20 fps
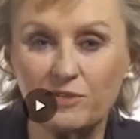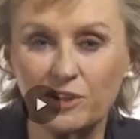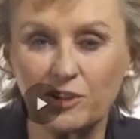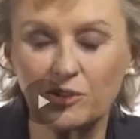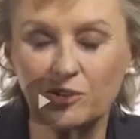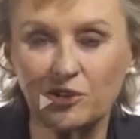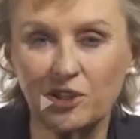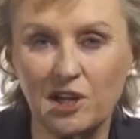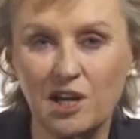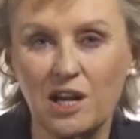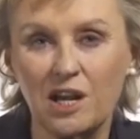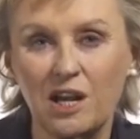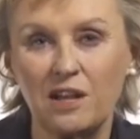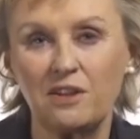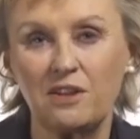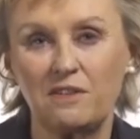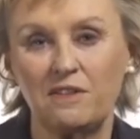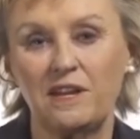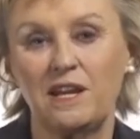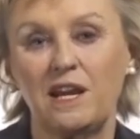Always feel
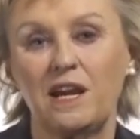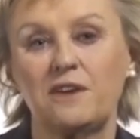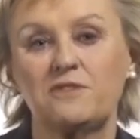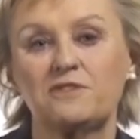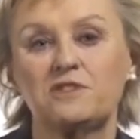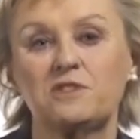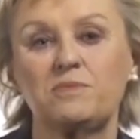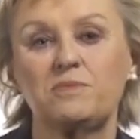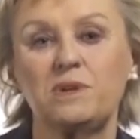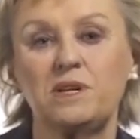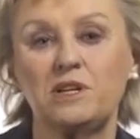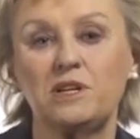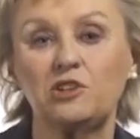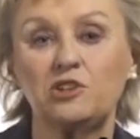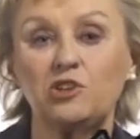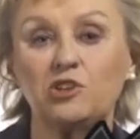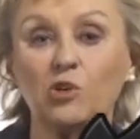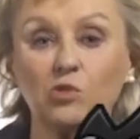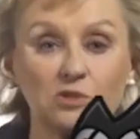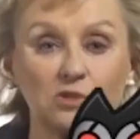that they have to be
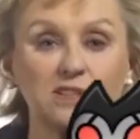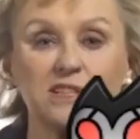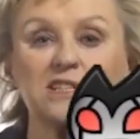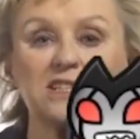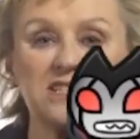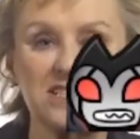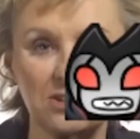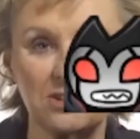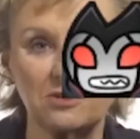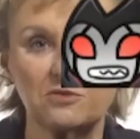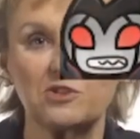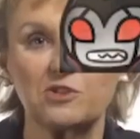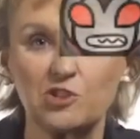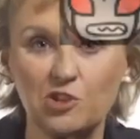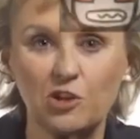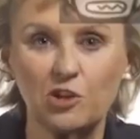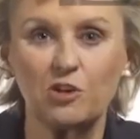gold in a silver